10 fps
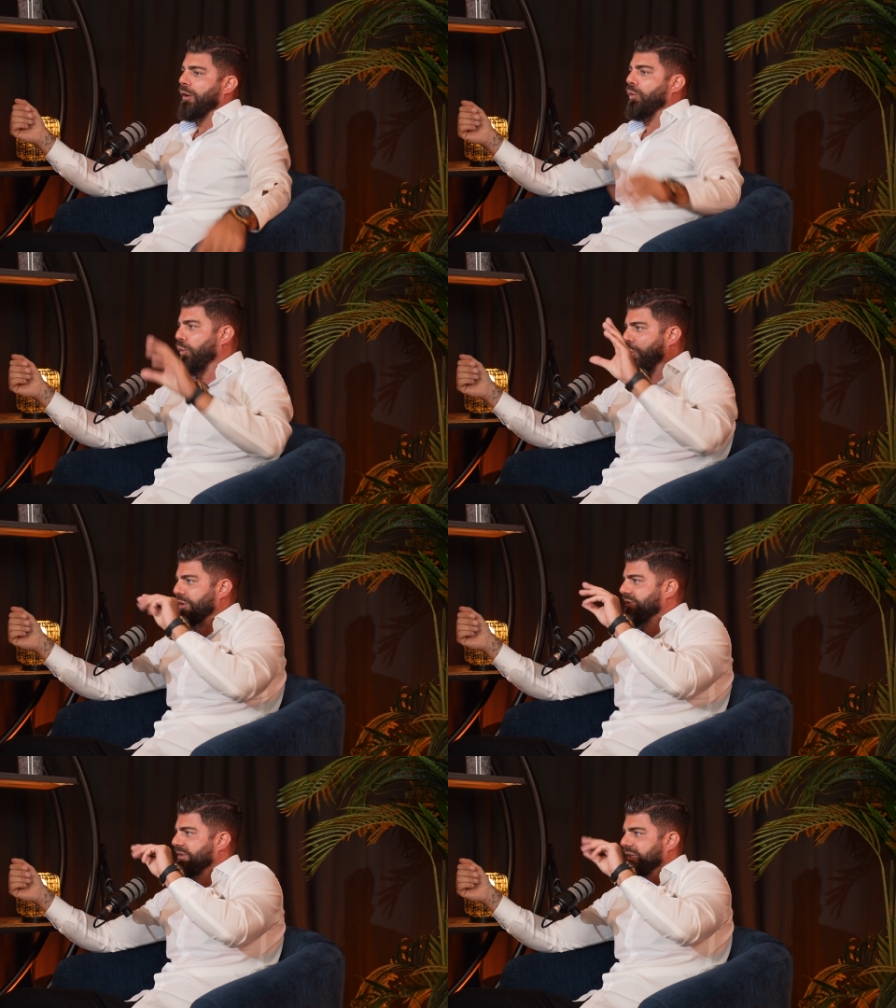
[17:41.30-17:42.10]

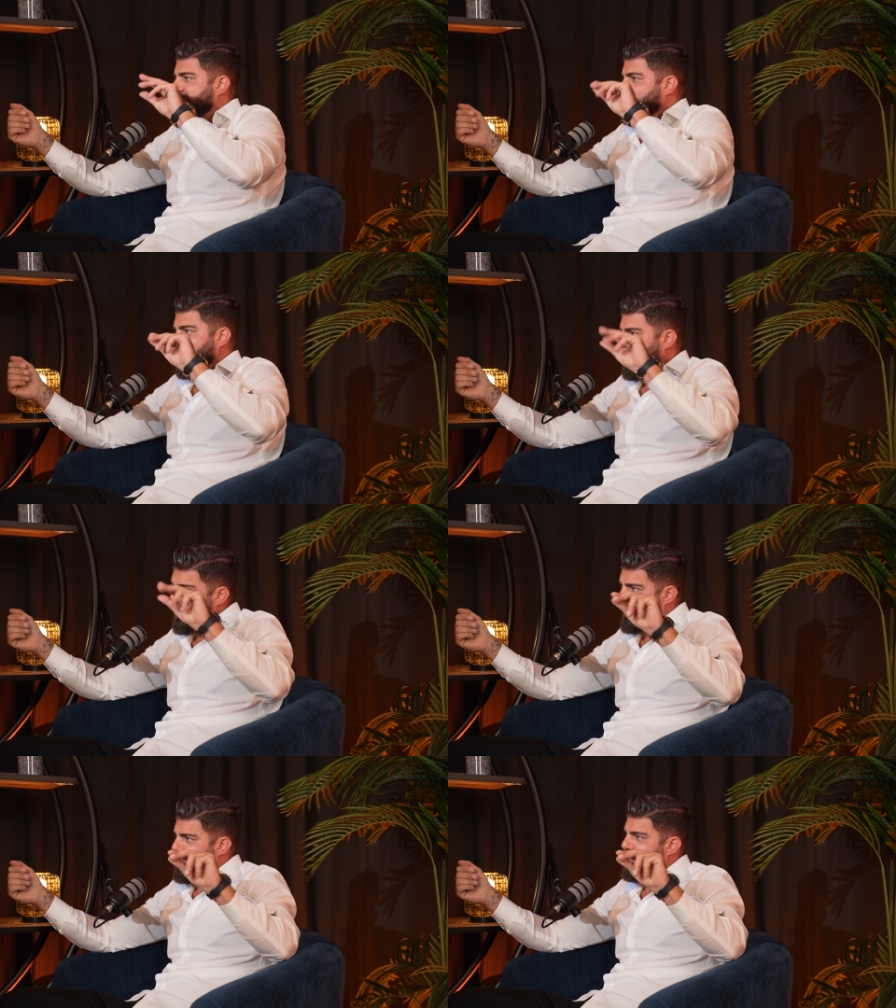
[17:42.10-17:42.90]
Words is only
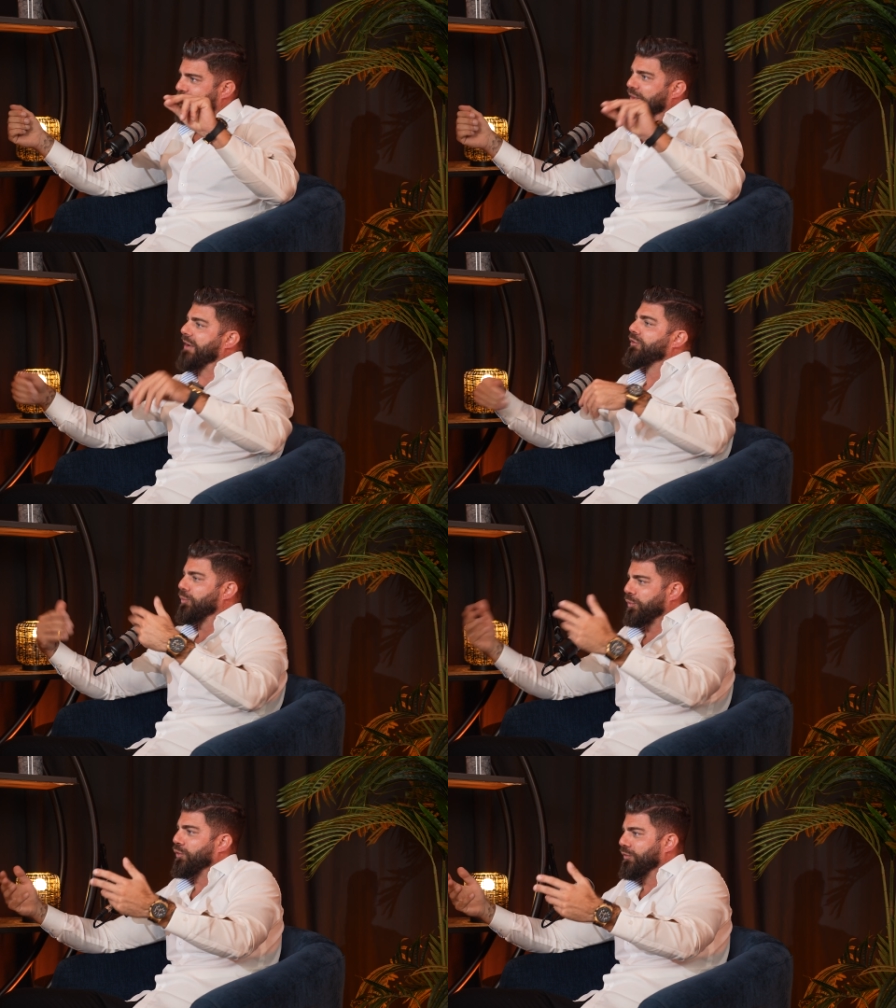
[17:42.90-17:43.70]
words, but you have
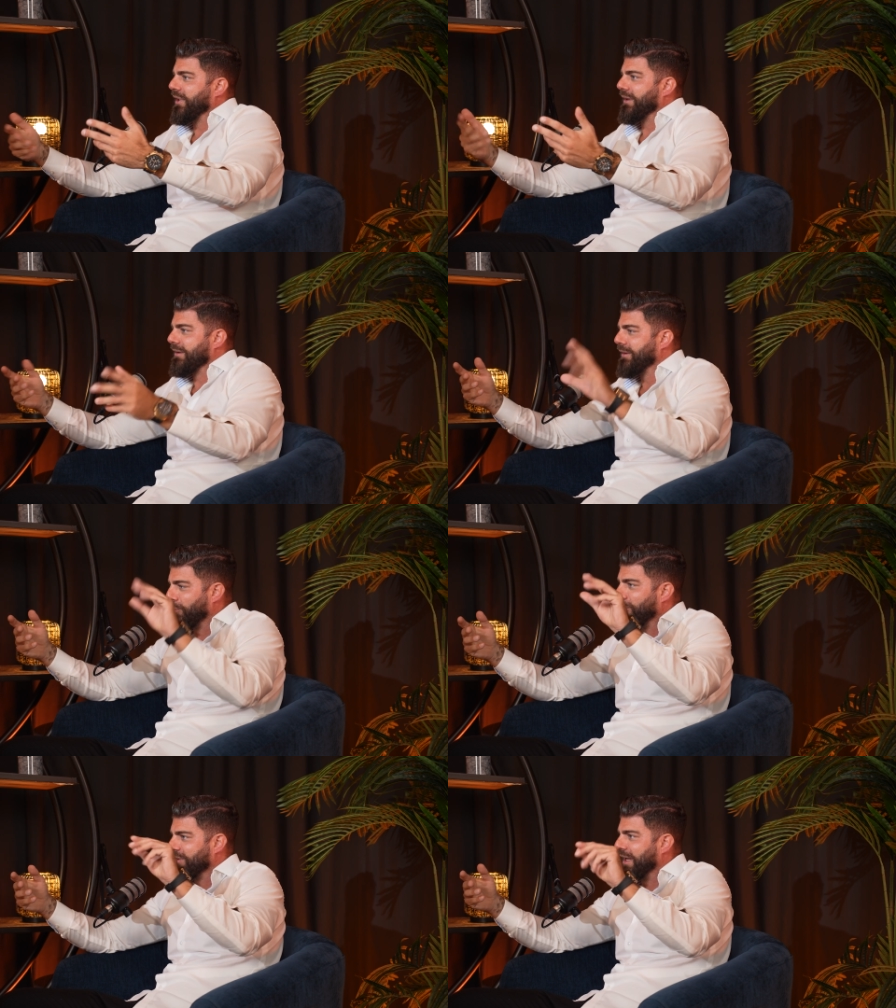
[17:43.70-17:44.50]
to prove that
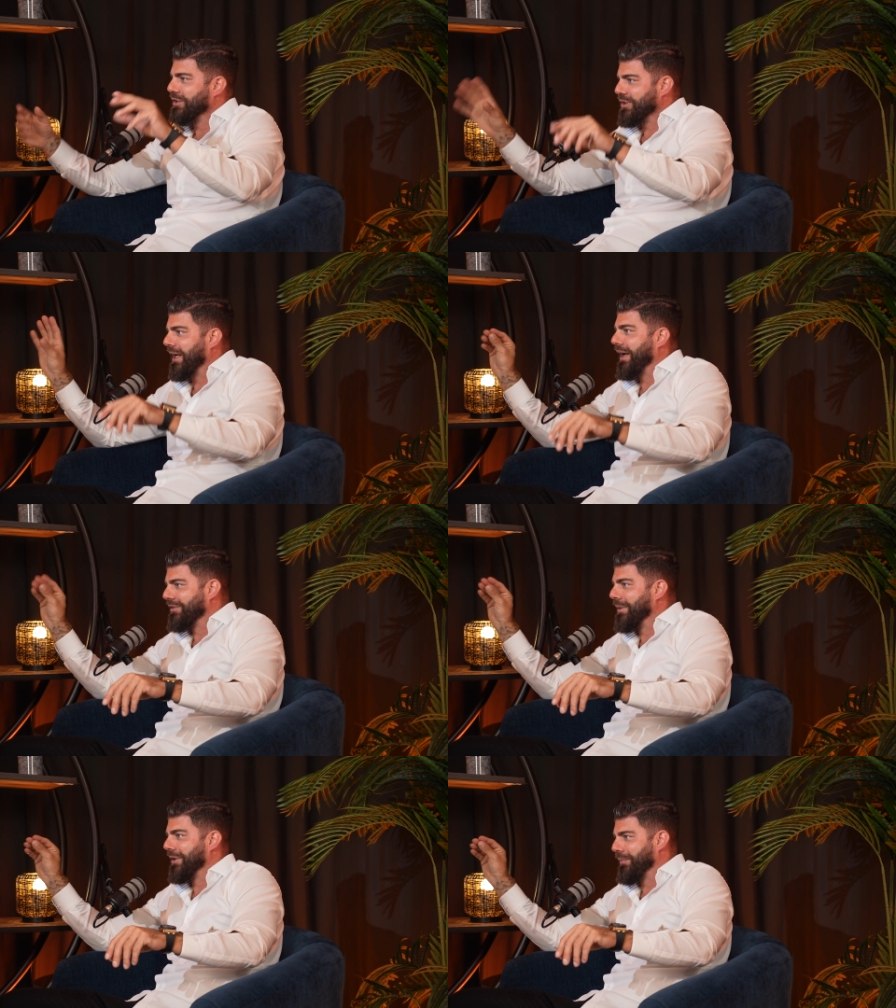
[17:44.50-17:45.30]
the words actually
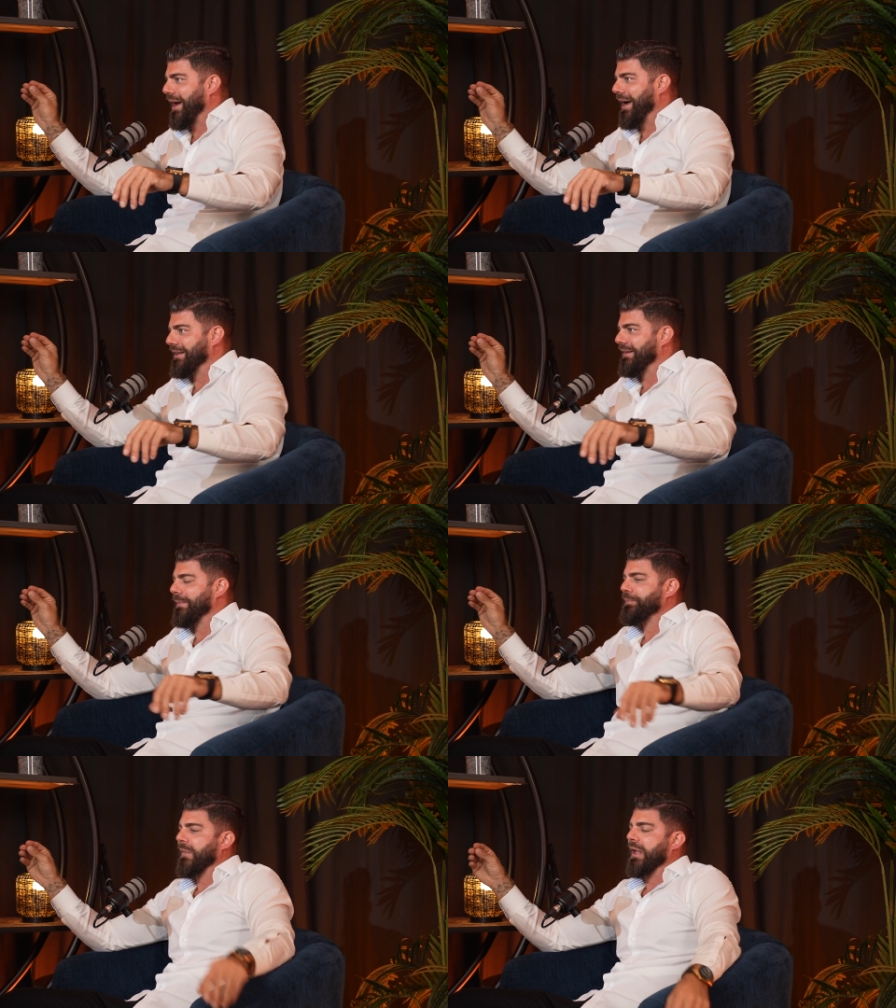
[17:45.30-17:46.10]
have something behind it.